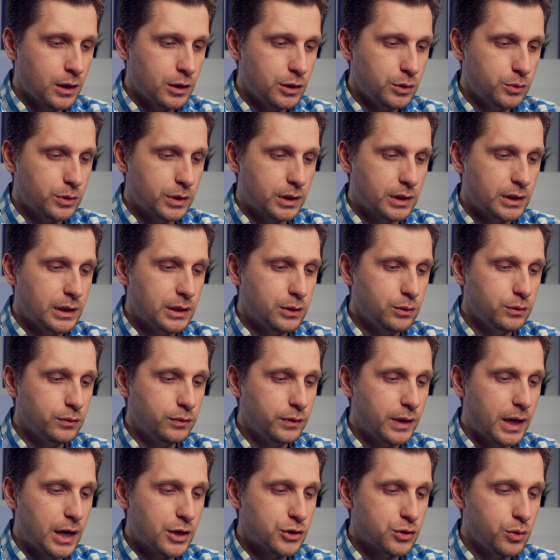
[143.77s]
You want to click on
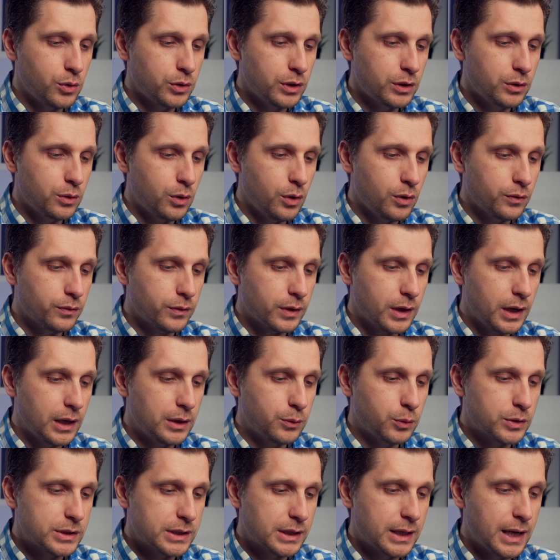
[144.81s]
flash on and off, and
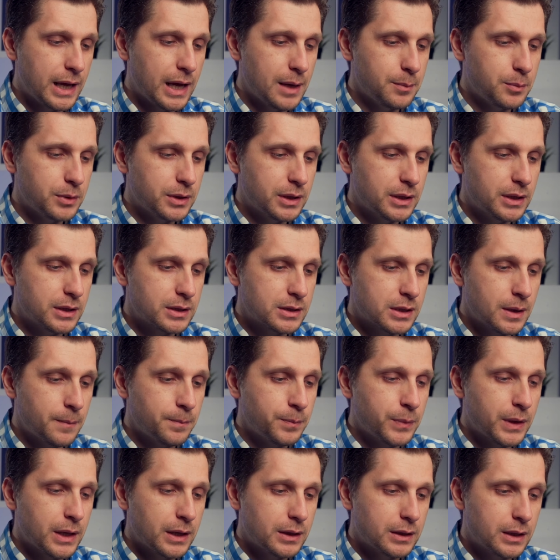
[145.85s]
what's going to happen is
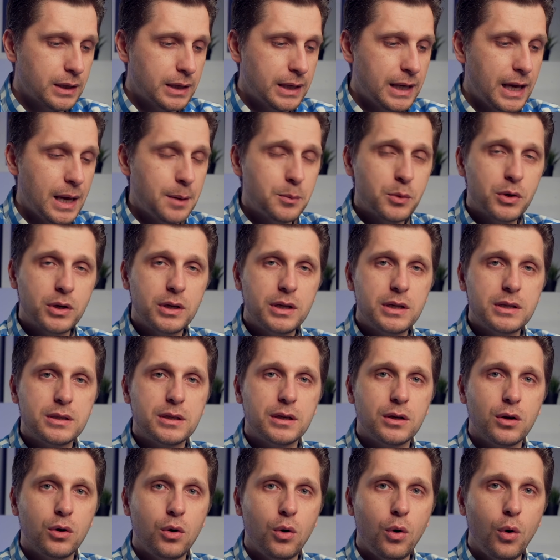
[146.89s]
the camera is
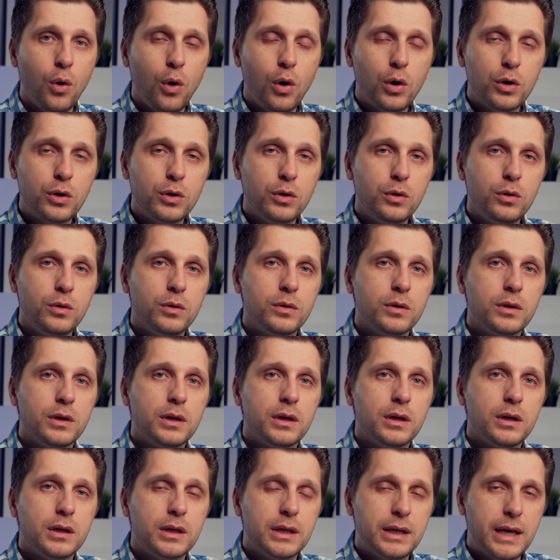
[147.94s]
going to auto
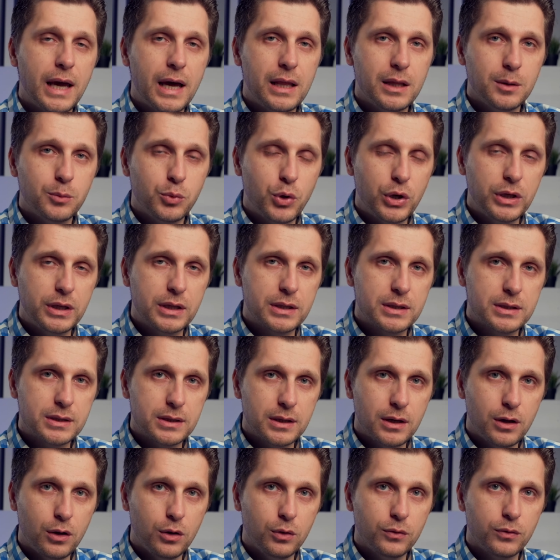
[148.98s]
calibrate
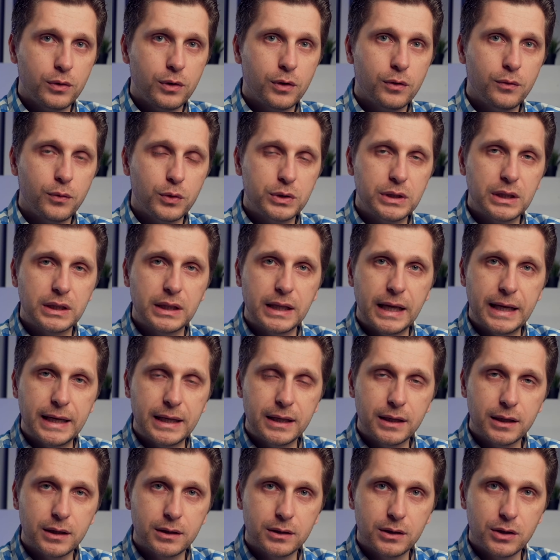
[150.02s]
itself for the lighting
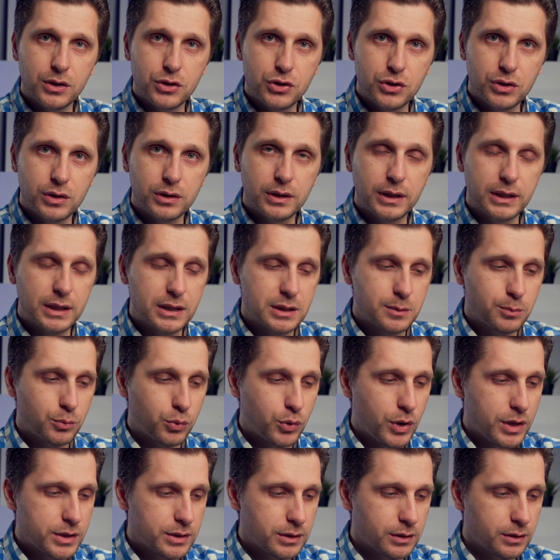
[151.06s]
condition that is
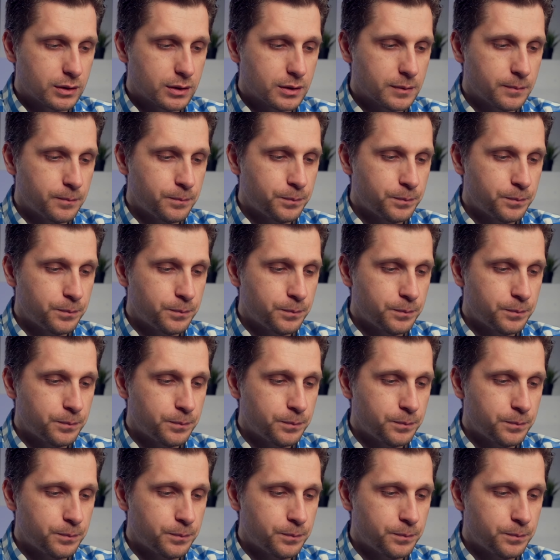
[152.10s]
present.